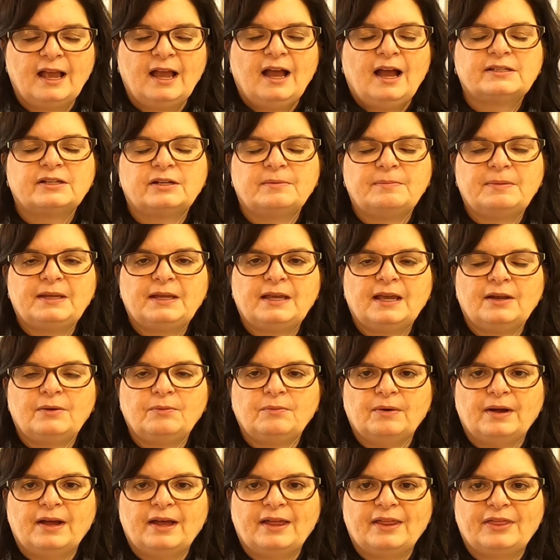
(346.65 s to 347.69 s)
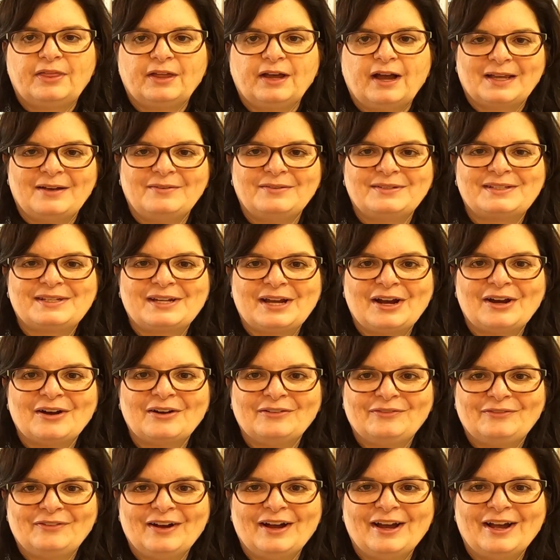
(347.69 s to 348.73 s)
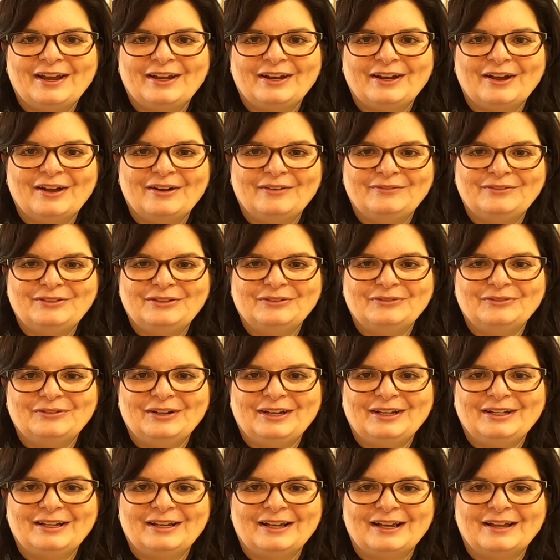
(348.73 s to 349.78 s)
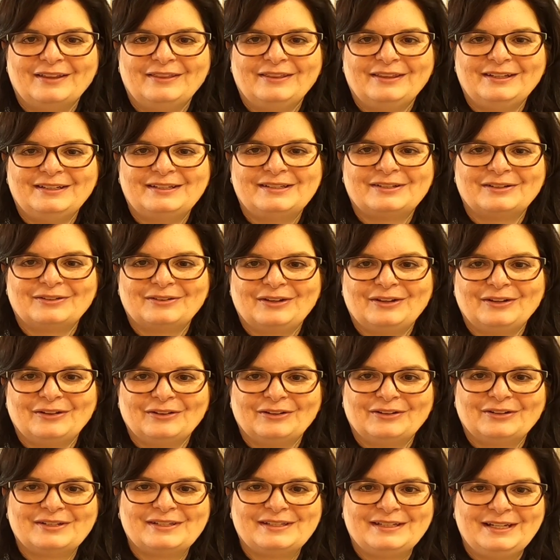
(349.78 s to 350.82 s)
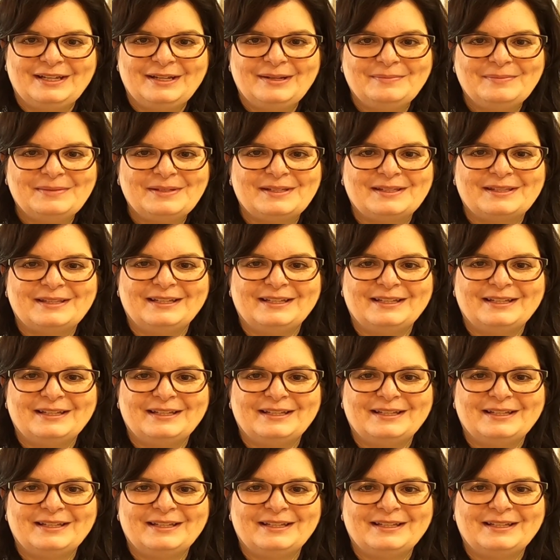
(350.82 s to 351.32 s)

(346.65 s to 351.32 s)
So to begin with, I was terrified of doing the circular seams,